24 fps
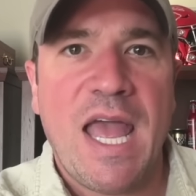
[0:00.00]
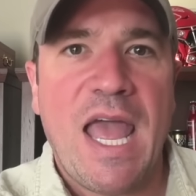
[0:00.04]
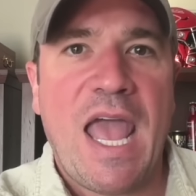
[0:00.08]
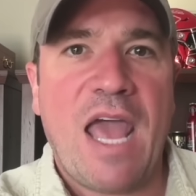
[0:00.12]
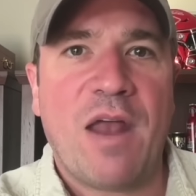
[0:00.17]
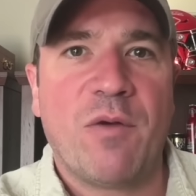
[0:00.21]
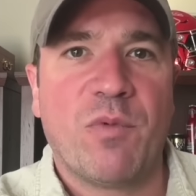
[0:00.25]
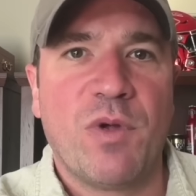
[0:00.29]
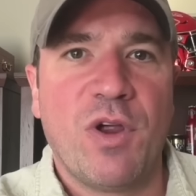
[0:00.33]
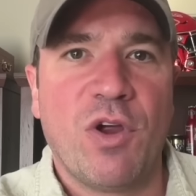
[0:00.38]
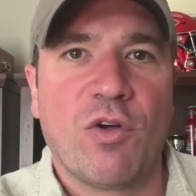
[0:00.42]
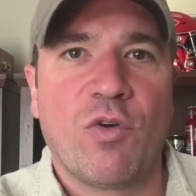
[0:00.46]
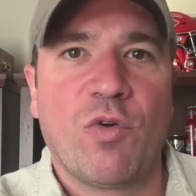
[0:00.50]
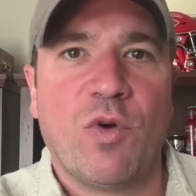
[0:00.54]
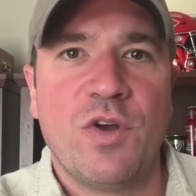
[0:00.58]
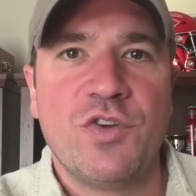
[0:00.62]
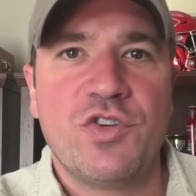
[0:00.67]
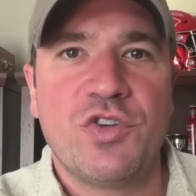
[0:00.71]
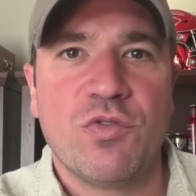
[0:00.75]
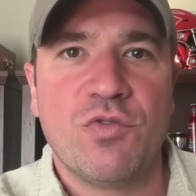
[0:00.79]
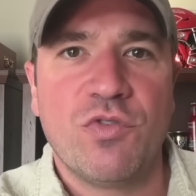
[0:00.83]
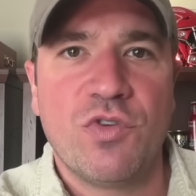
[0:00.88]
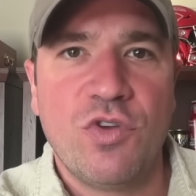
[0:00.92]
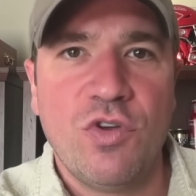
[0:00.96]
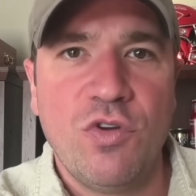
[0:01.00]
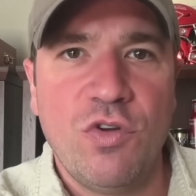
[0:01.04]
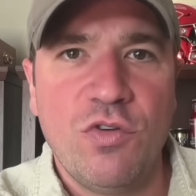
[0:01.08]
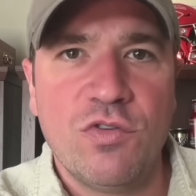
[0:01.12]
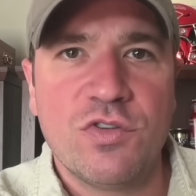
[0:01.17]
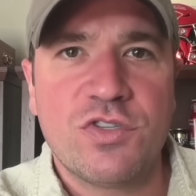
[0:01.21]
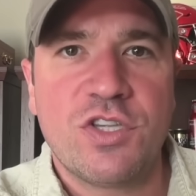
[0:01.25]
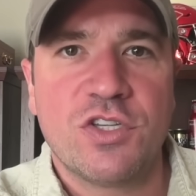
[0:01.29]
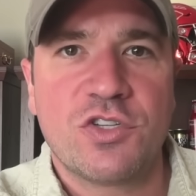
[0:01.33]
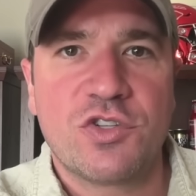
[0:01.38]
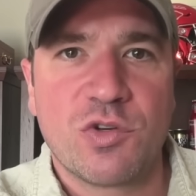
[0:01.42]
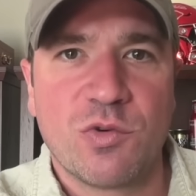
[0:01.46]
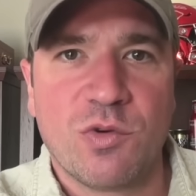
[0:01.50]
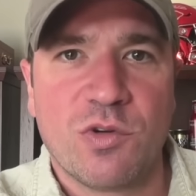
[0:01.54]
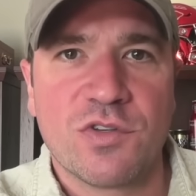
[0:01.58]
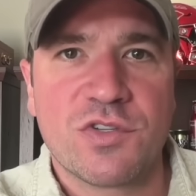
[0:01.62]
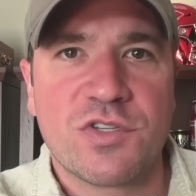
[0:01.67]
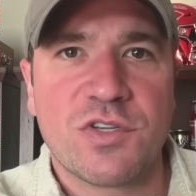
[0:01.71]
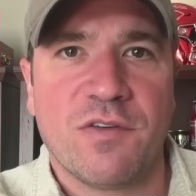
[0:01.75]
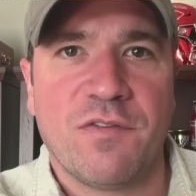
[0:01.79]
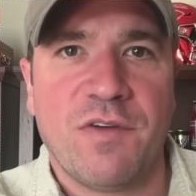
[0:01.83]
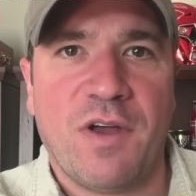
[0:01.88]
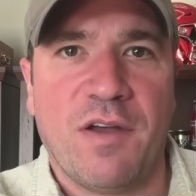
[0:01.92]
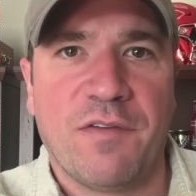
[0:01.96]
And we are going to use the
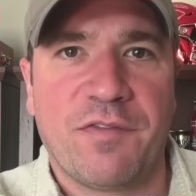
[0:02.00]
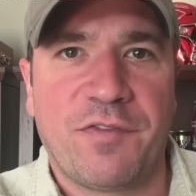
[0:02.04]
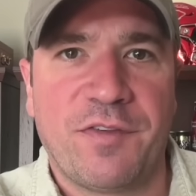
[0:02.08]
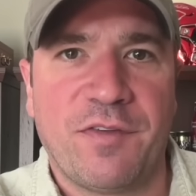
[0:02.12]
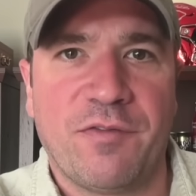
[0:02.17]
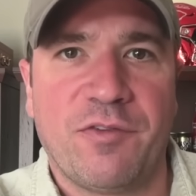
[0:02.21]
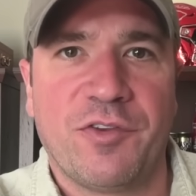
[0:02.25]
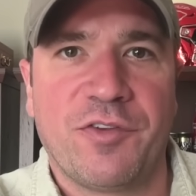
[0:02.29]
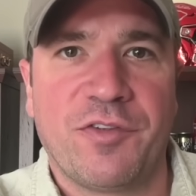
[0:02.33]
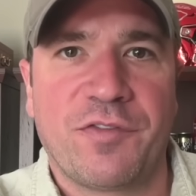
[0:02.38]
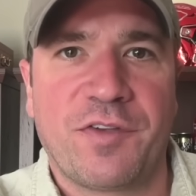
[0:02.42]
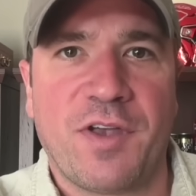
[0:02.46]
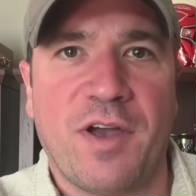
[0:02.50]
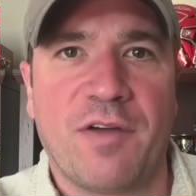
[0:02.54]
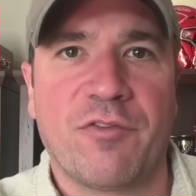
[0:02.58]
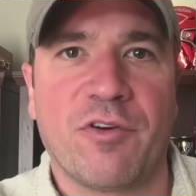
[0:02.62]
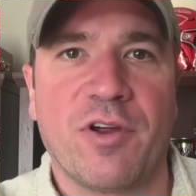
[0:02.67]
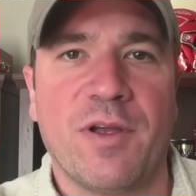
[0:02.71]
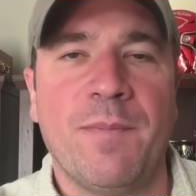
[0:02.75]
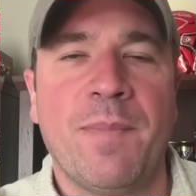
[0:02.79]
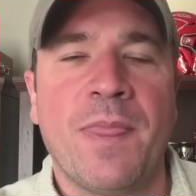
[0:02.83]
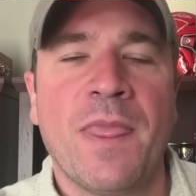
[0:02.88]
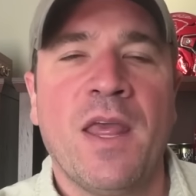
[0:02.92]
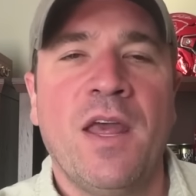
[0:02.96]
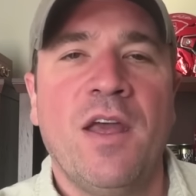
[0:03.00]
tools of, of civil discovery